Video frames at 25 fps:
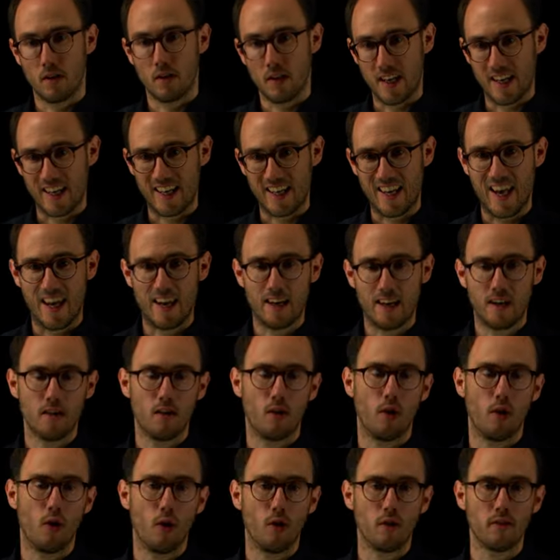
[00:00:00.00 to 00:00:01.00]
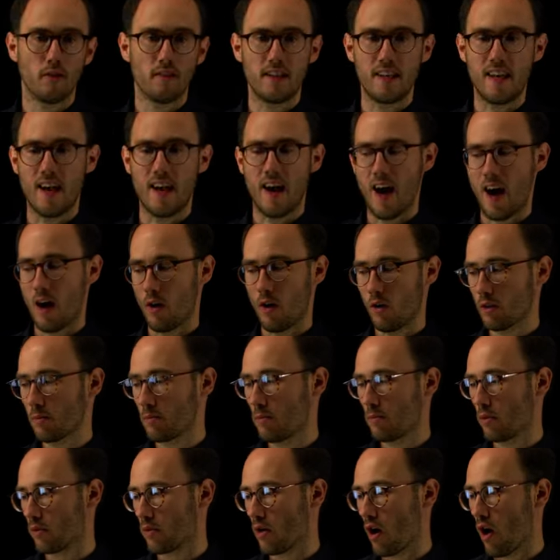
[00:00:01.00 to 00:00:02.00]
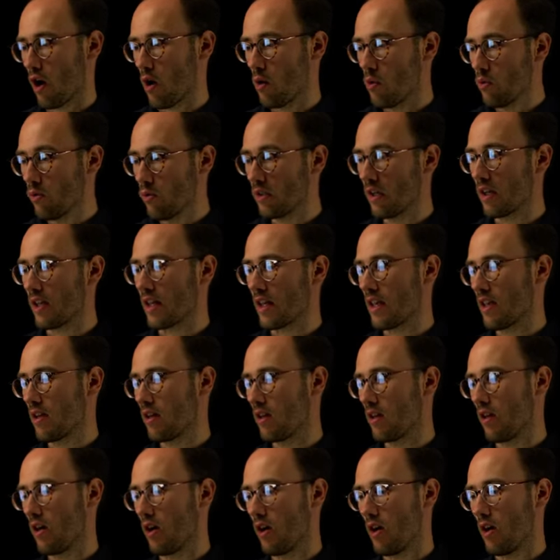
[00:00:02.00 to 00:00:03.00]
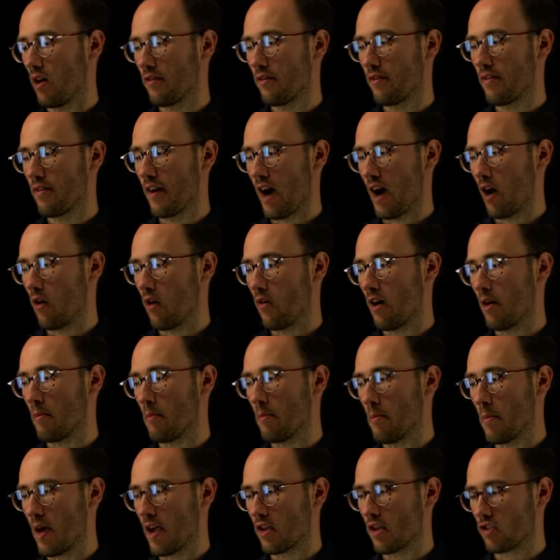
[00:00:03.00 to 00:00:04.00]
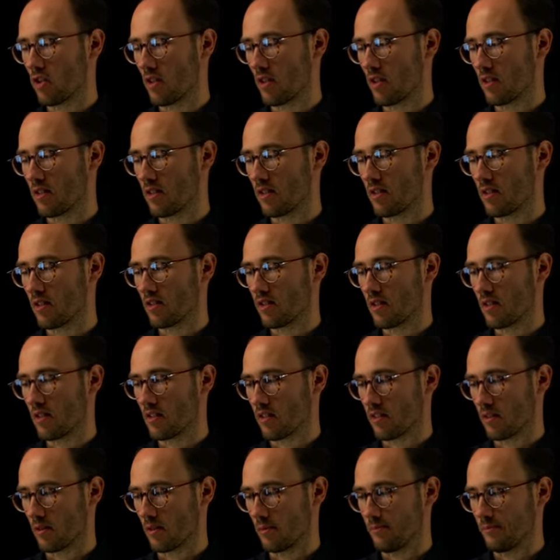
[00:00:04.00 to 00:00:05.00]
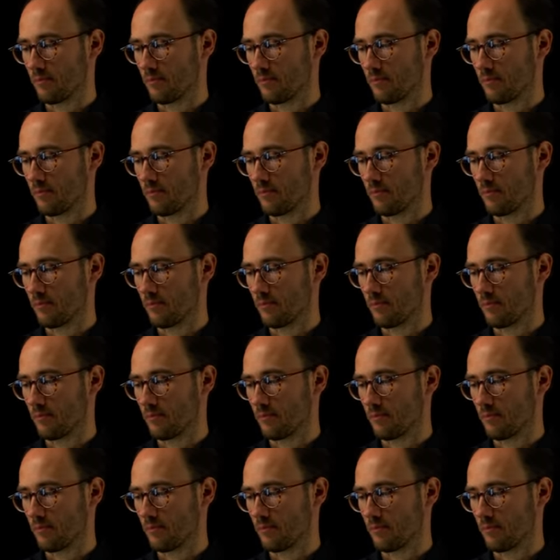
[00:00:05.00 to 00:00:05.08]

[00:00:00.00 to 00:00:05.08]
again, on the output only of our measured system.